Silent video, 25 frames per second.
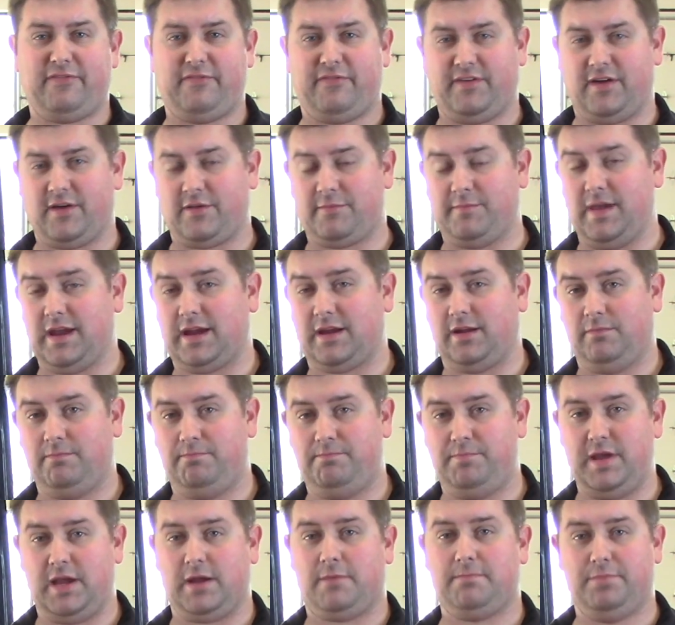If I was making
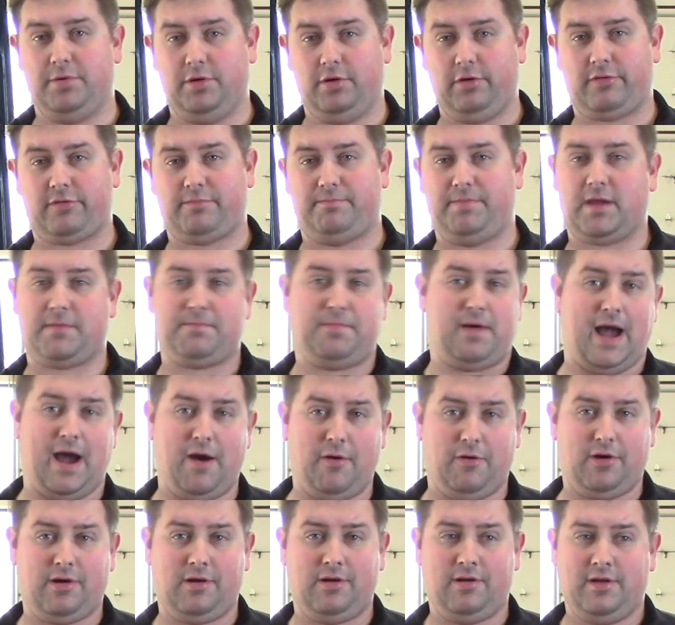big boost, big
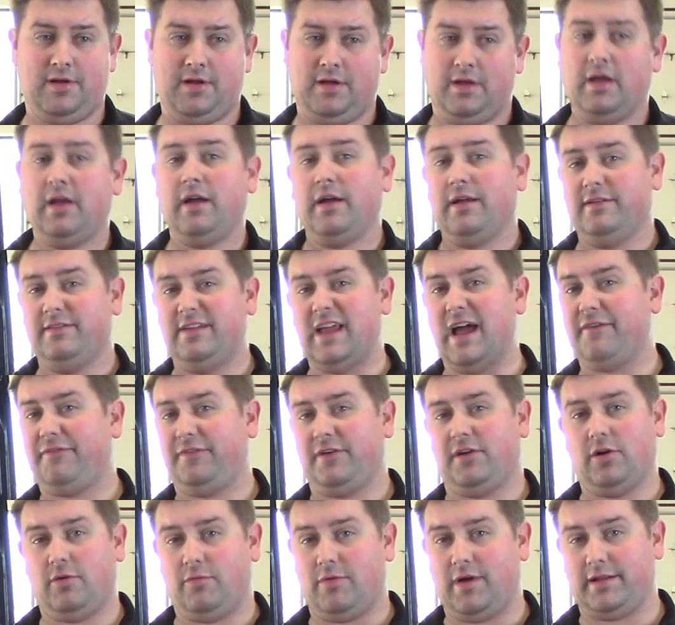power,
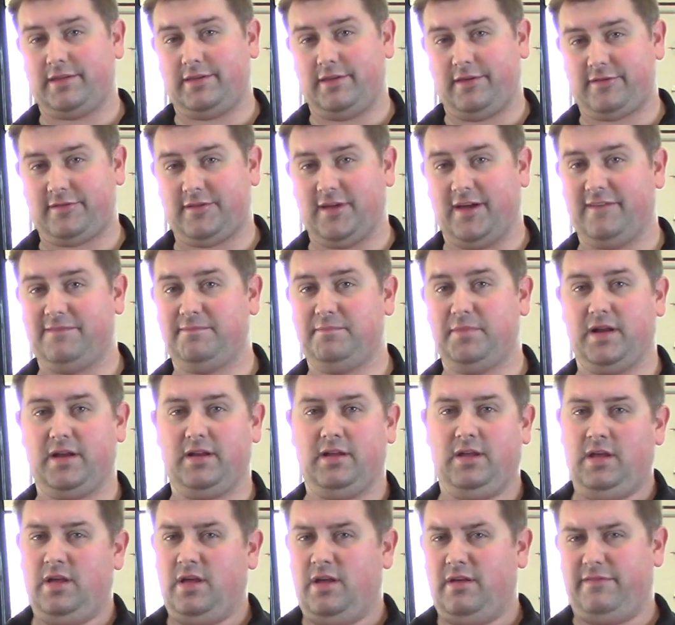definitely don't want this stuff. But
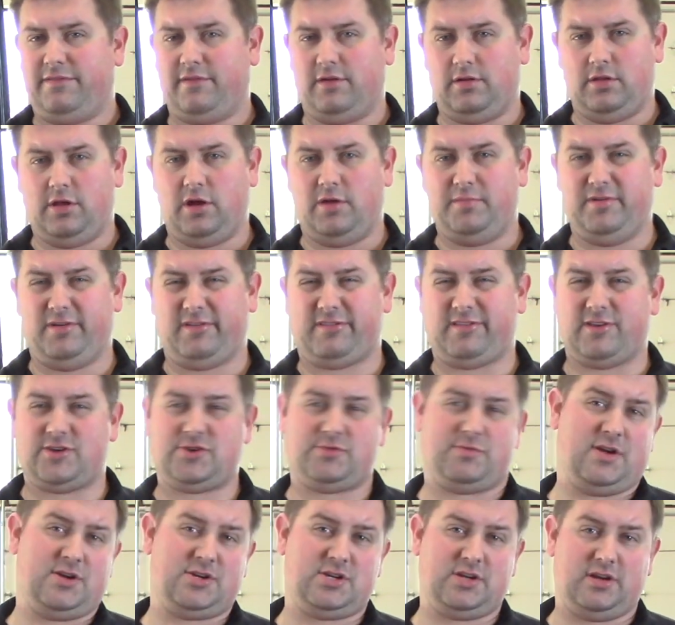for a low boost
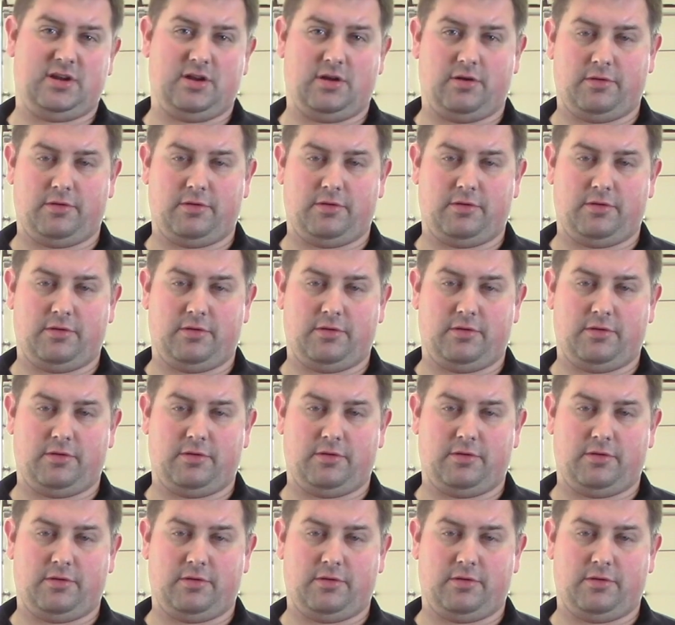situation,